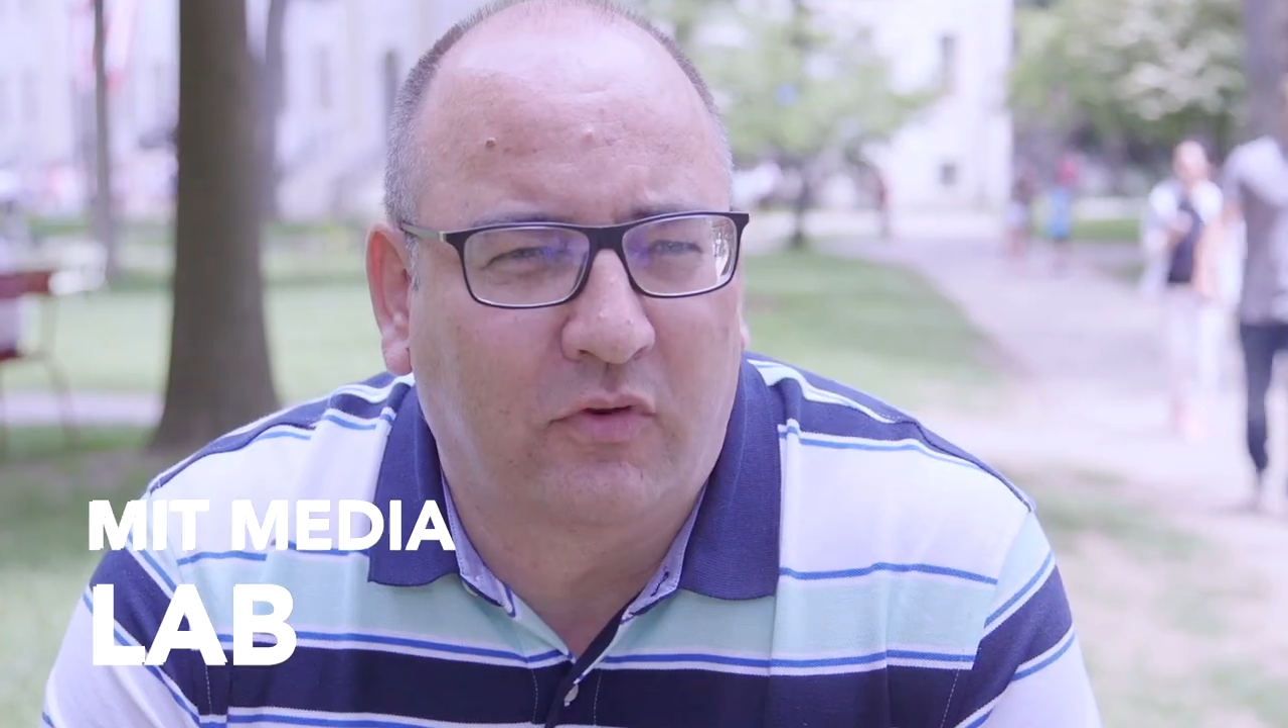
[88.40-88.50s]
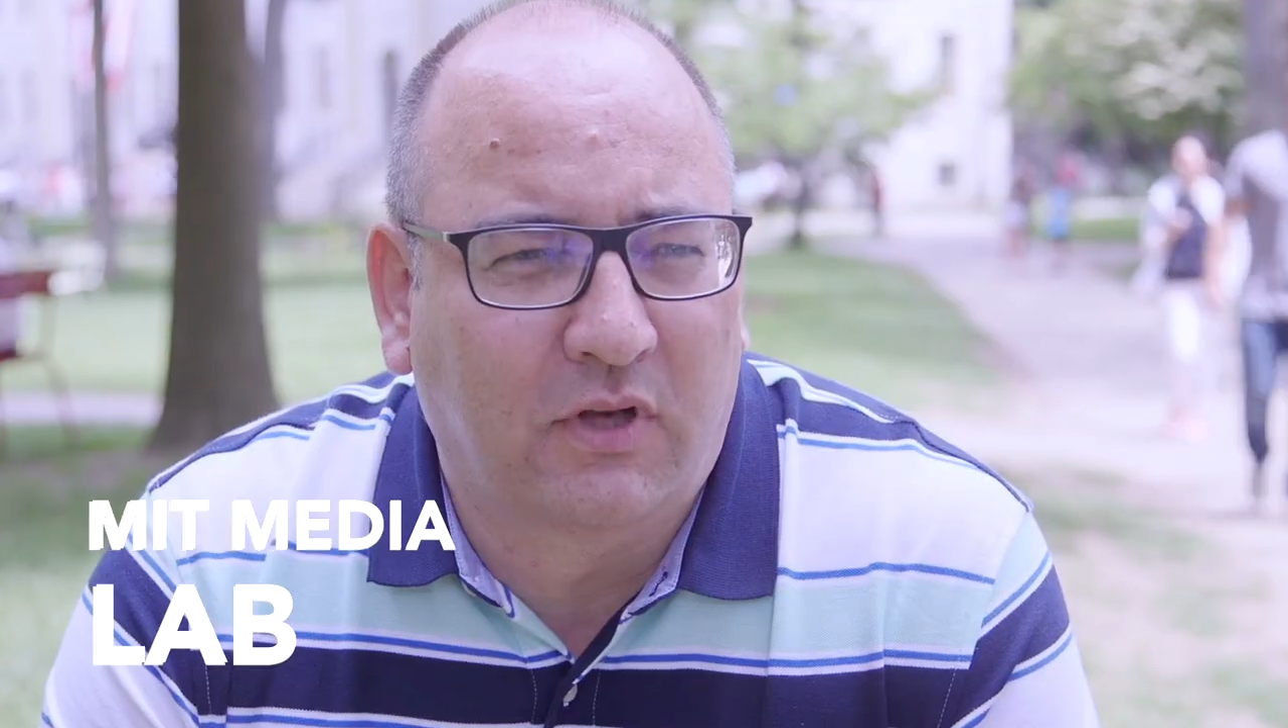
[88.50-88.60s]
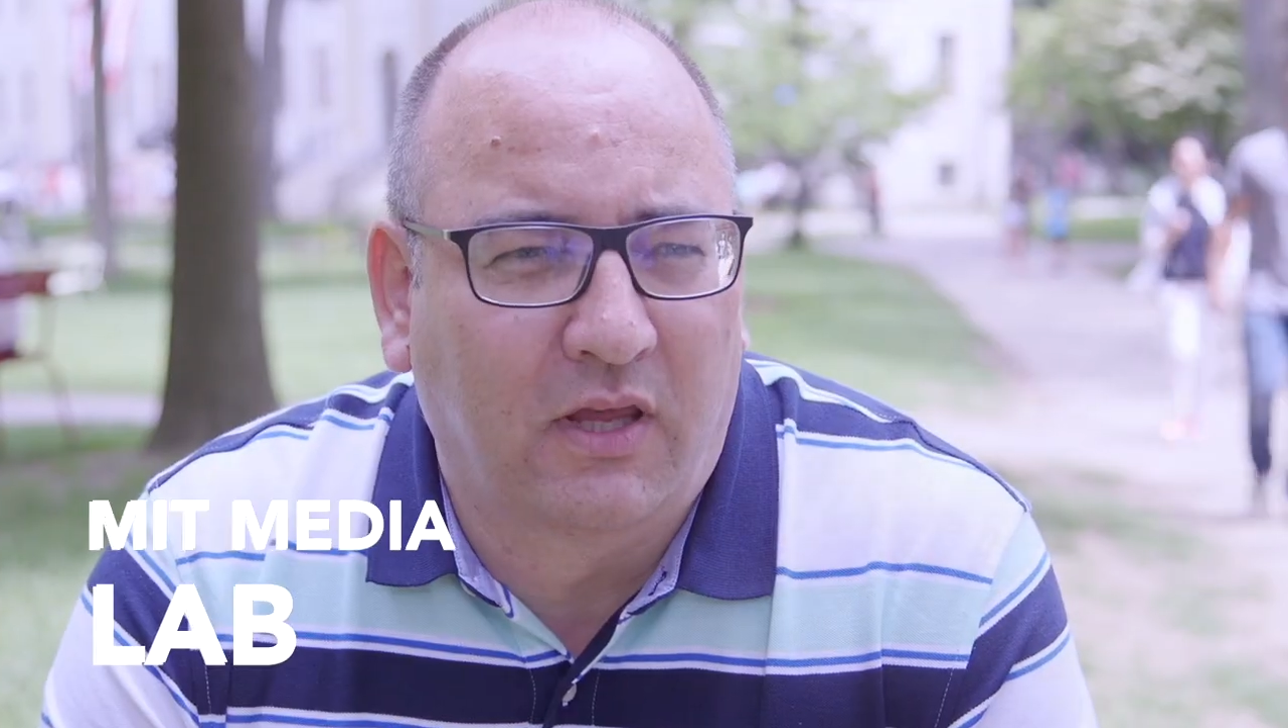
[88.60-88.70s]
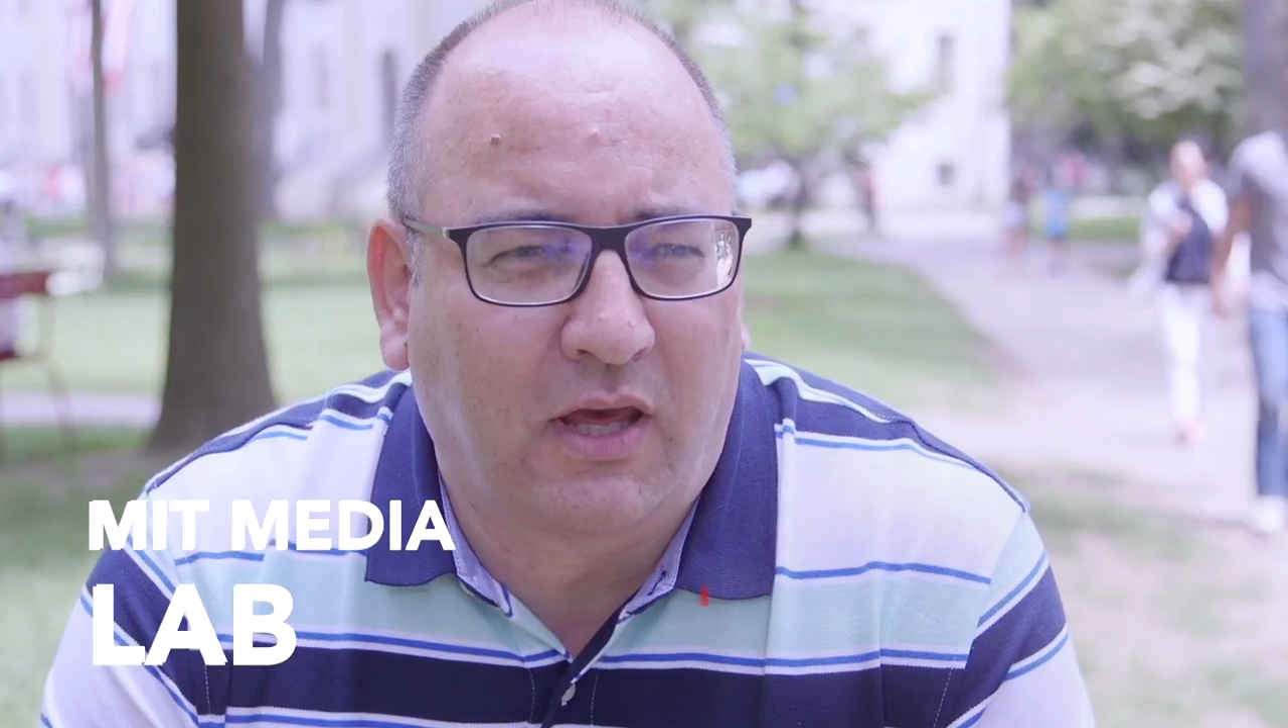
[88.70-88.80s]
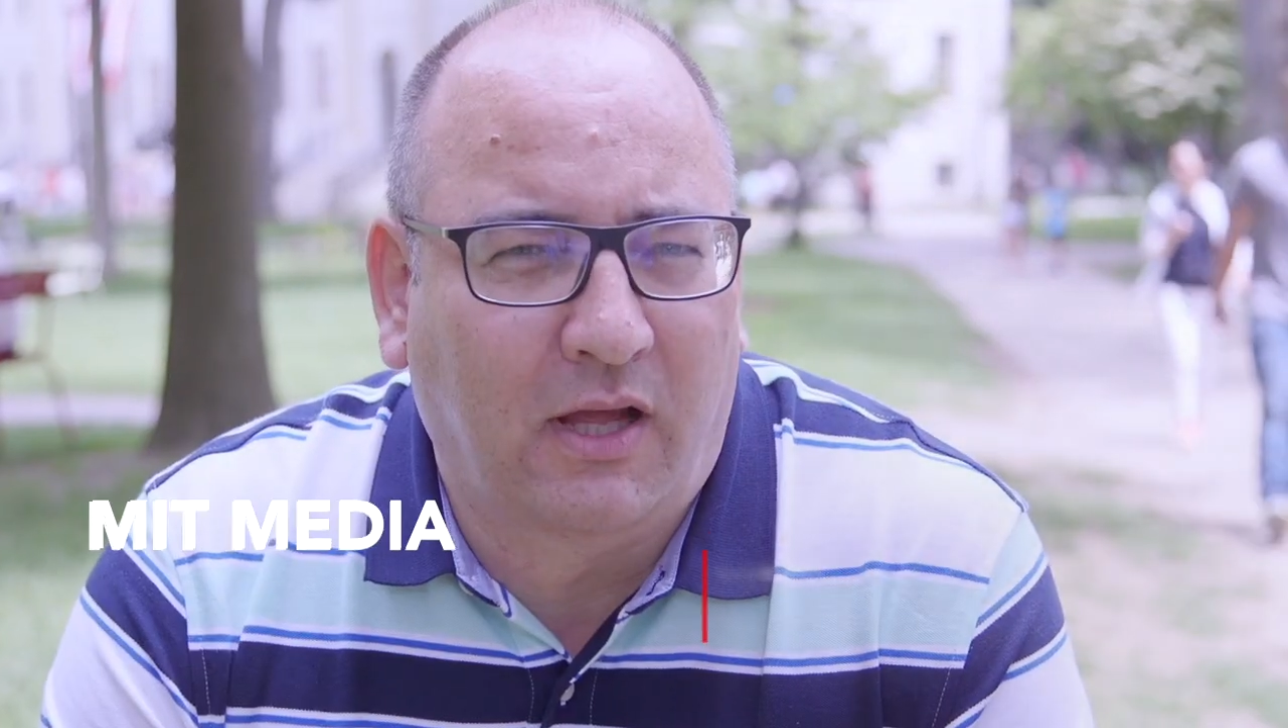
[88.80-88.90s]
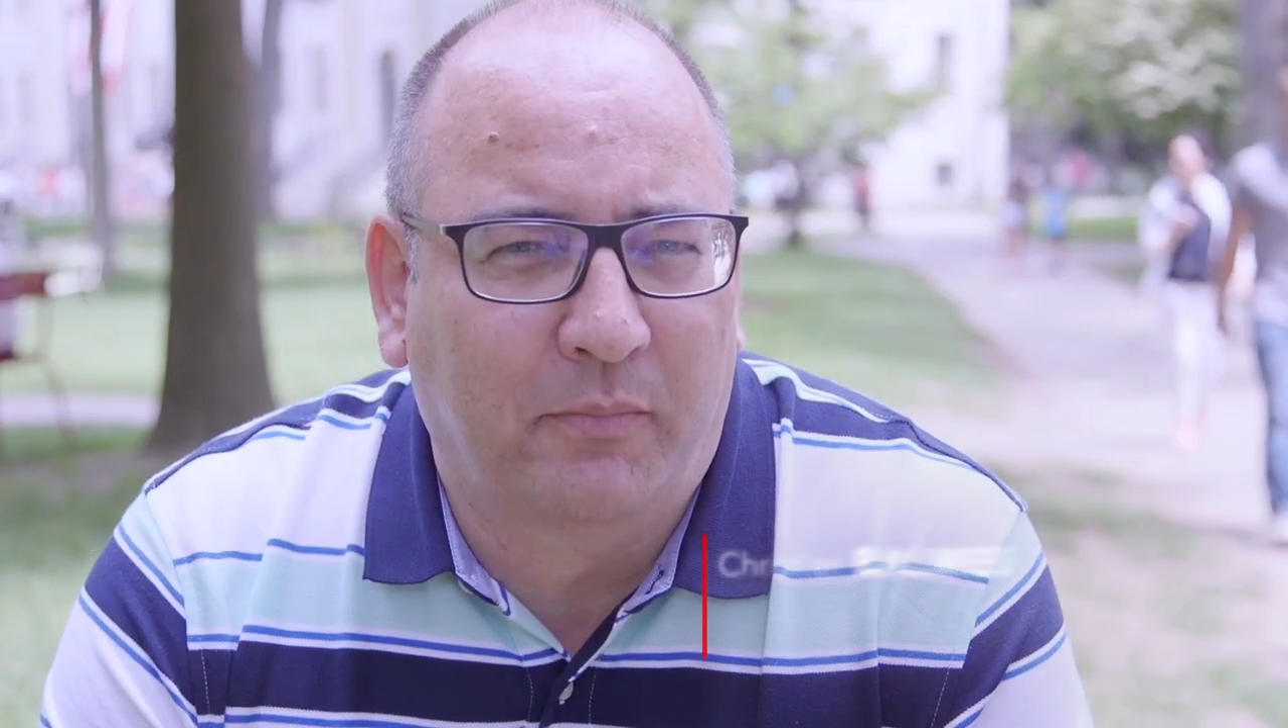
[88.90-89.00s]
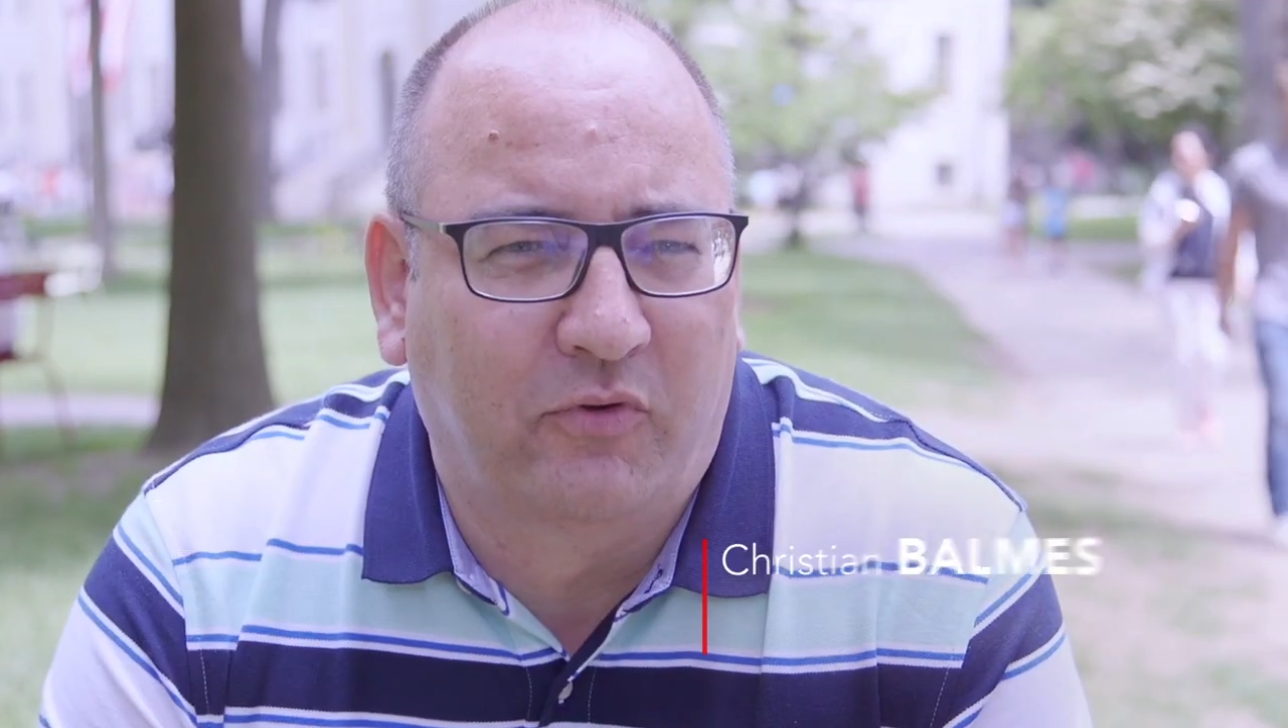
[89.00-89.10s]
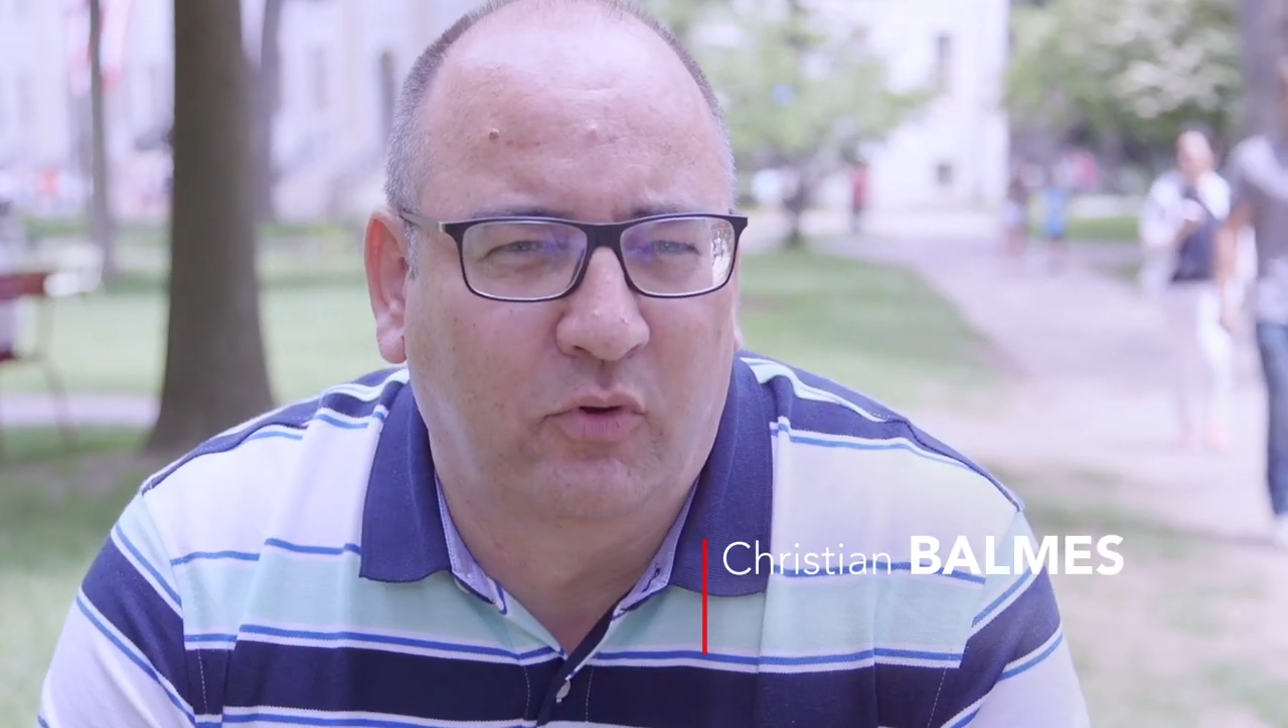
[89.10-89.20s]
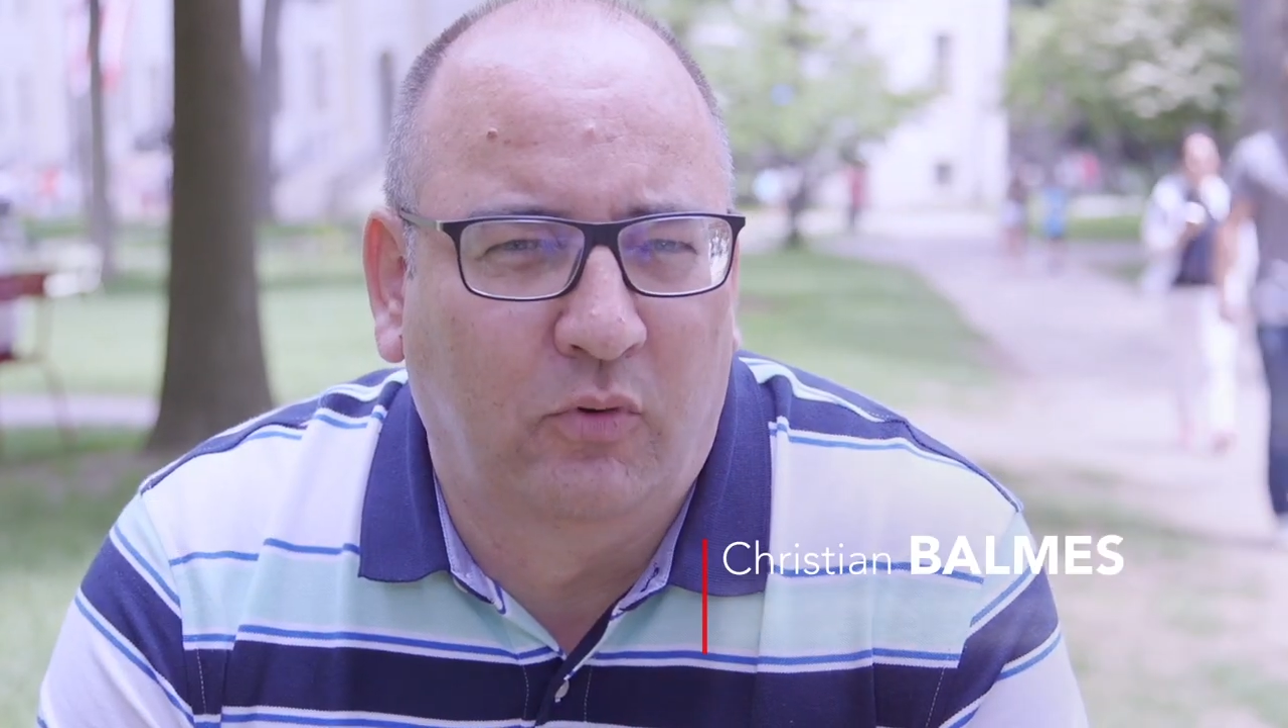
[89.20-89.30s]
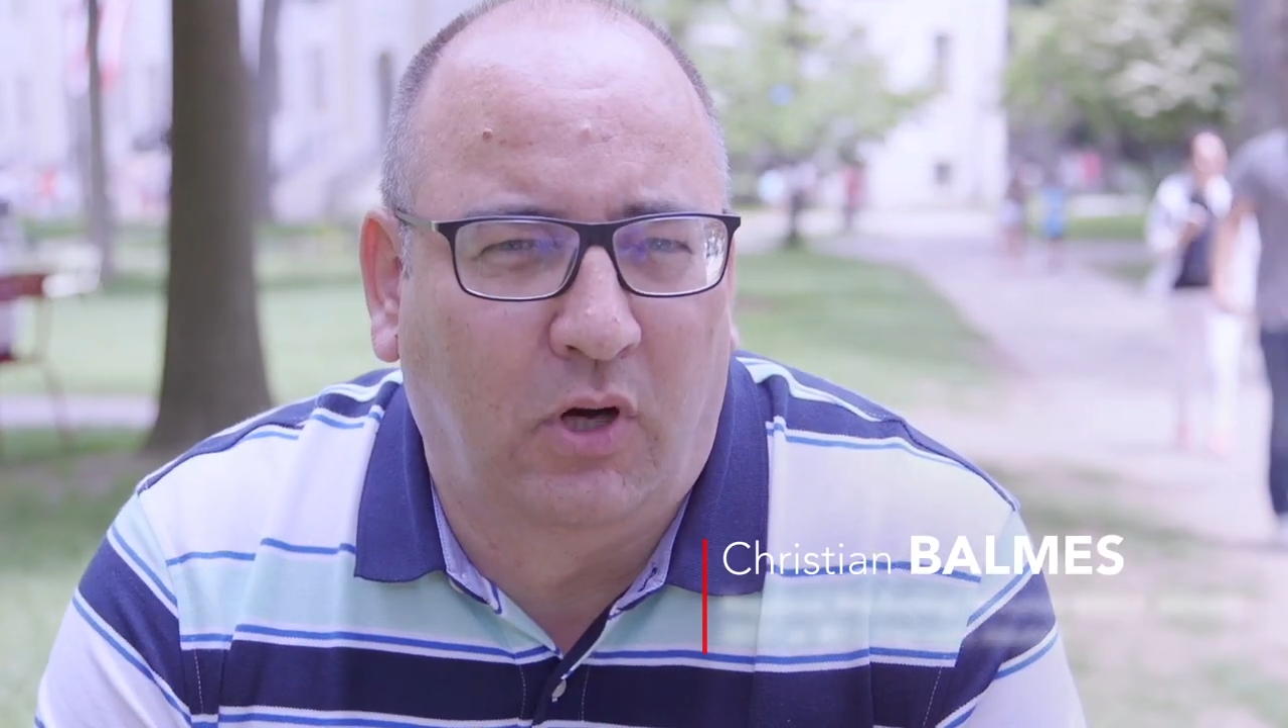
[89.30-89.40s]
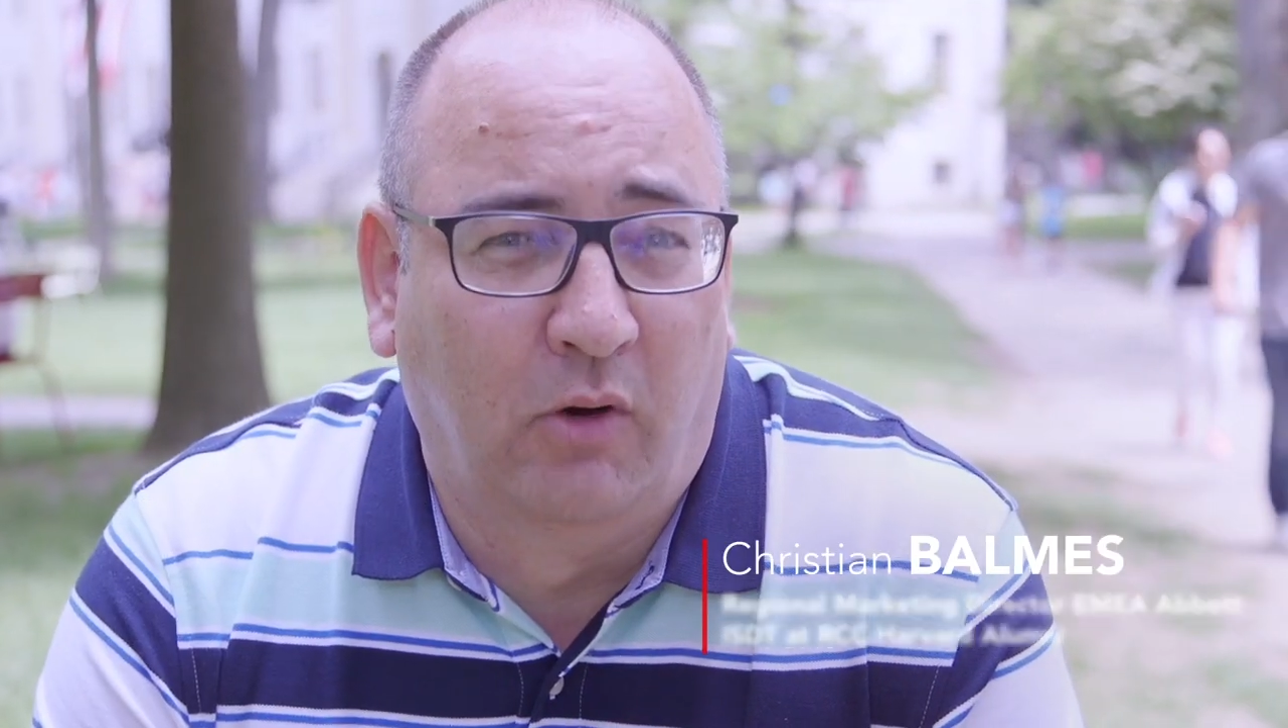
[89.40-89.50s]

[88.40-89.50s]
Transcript: Firstly, it helps to